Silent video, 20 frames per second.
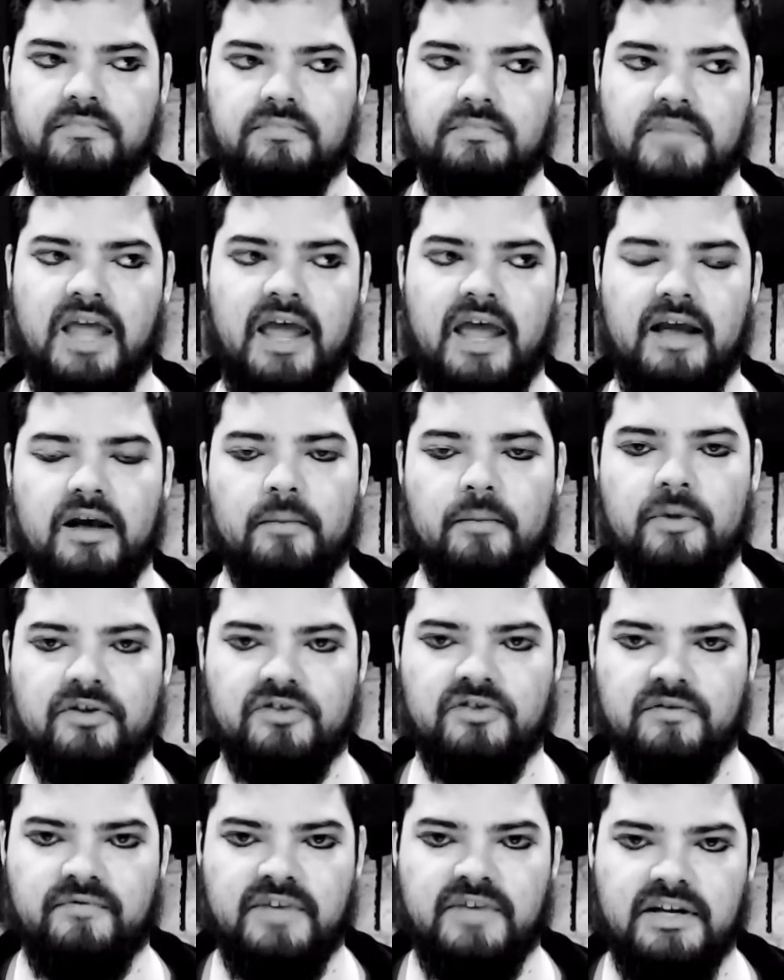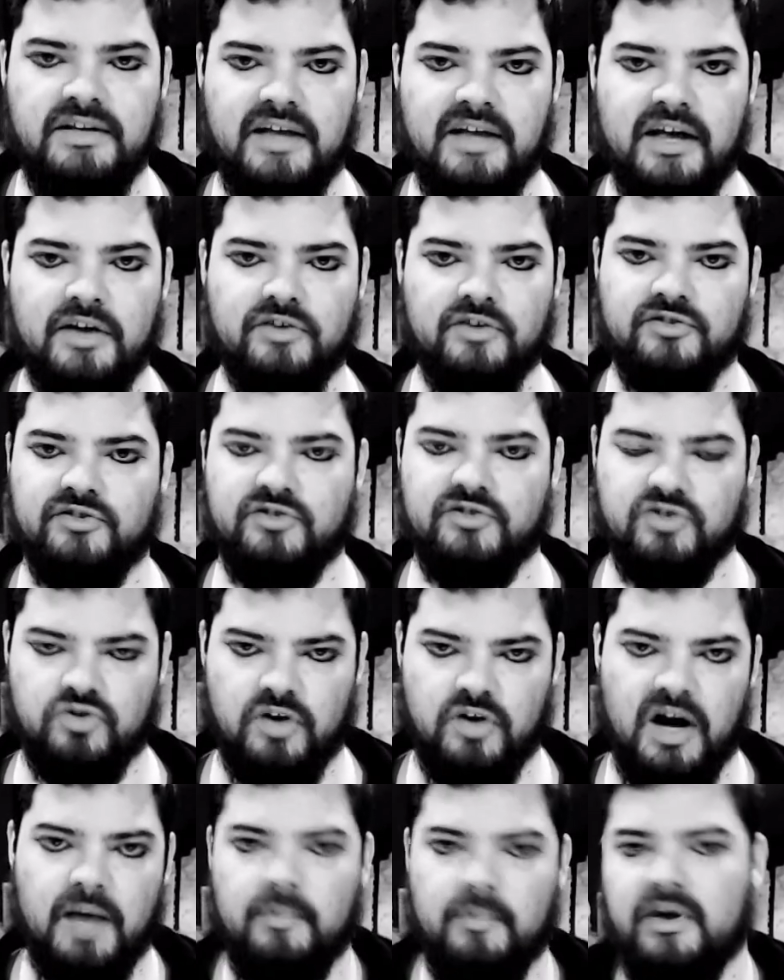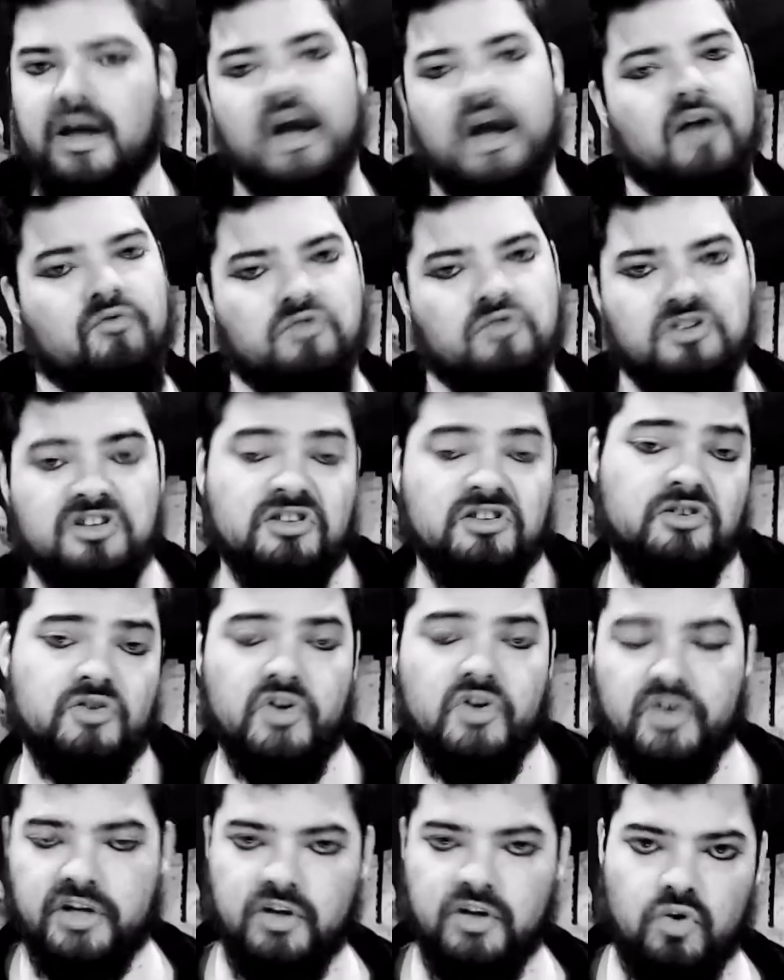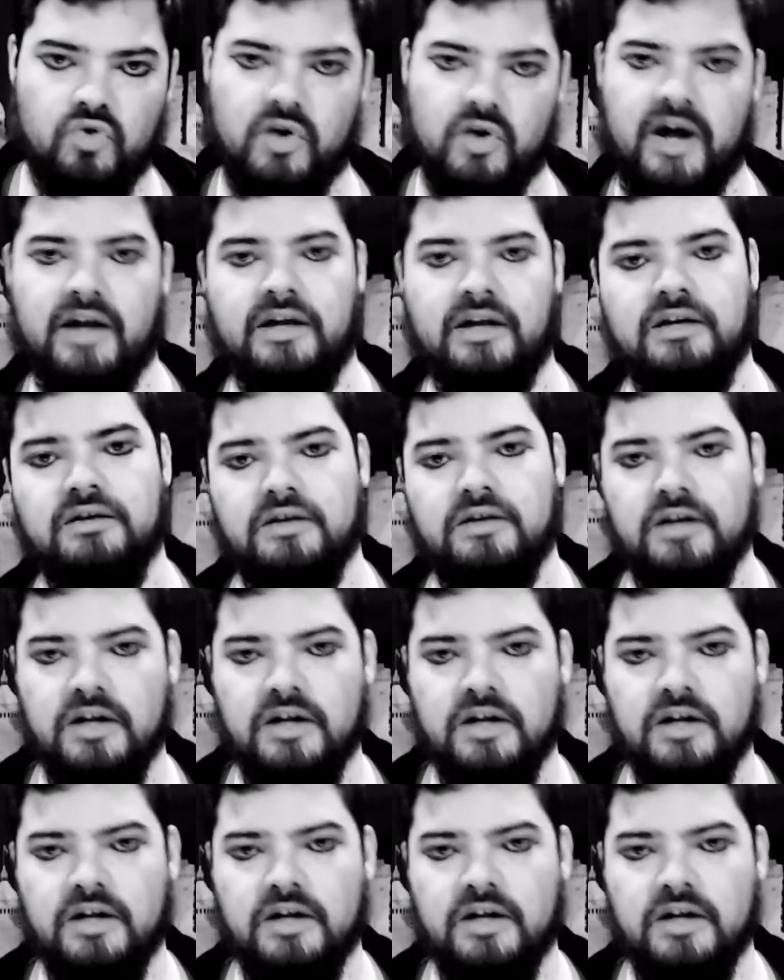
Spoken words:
take a bunch of details describing every little nook and cranny.